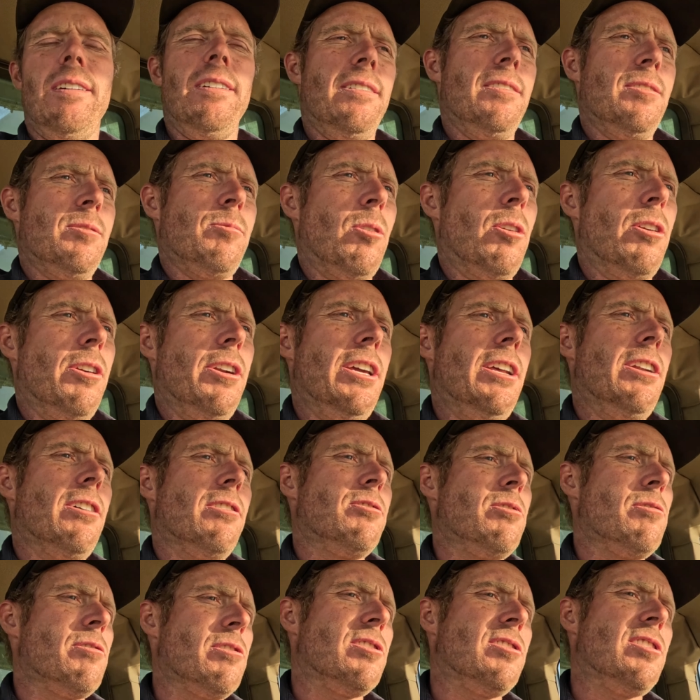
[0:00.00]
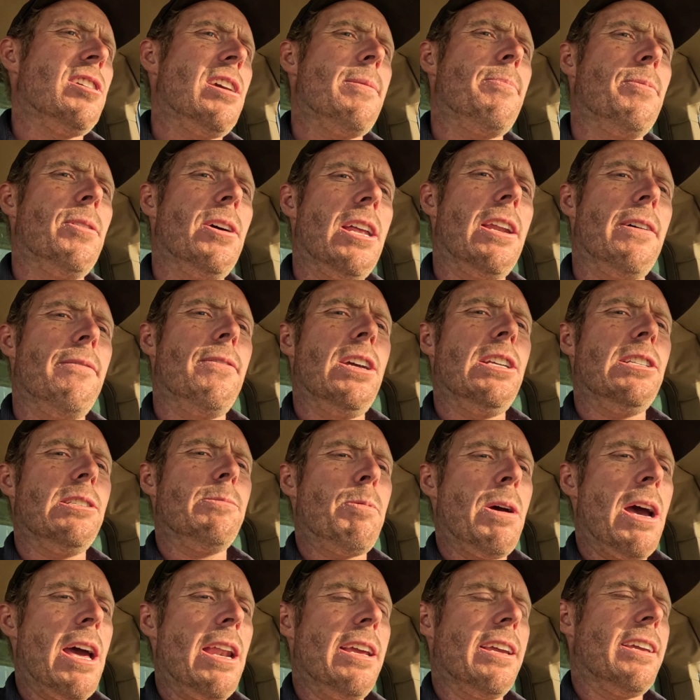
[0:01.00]
So what I did, I took a sample out of each
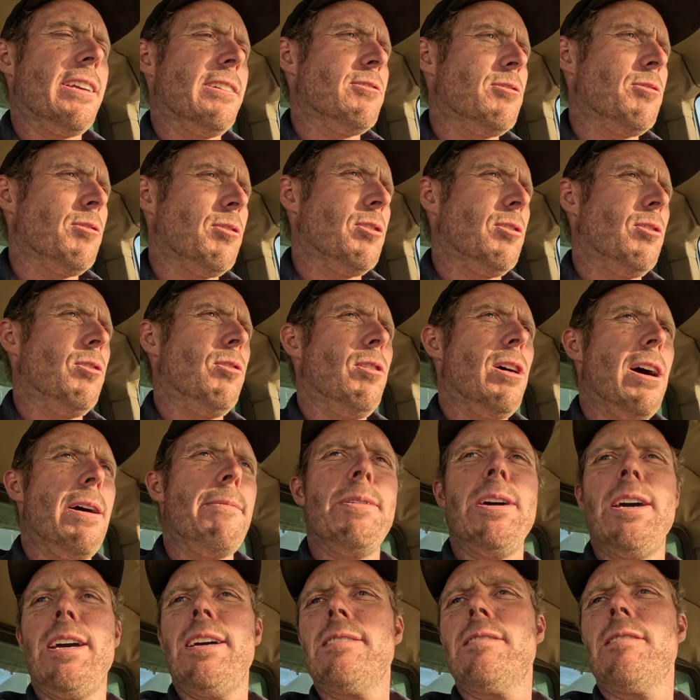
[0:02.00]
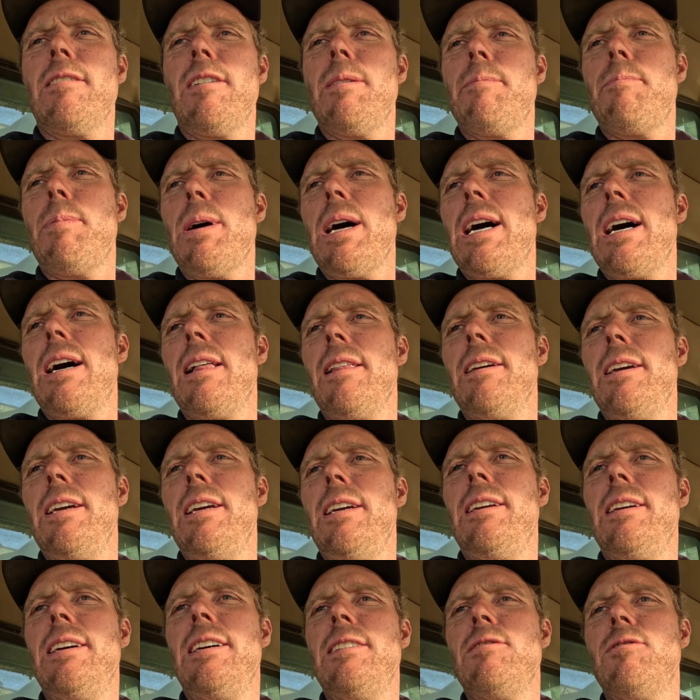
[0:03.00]
paddock and took it all up there. So I had barley
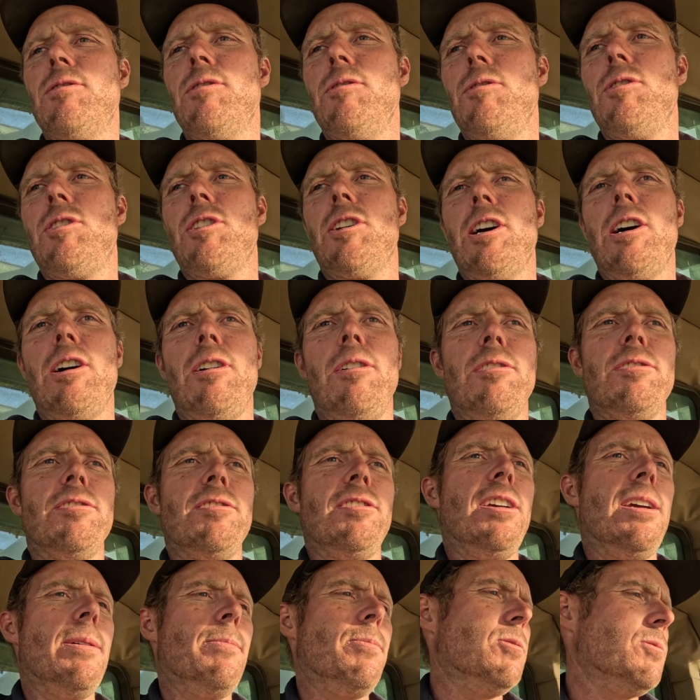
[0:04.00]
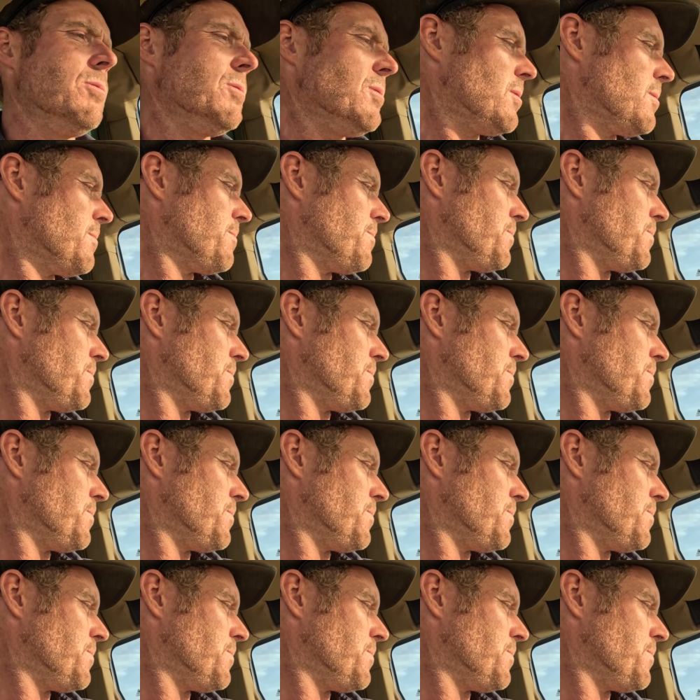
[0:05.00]
and 2 canola samples.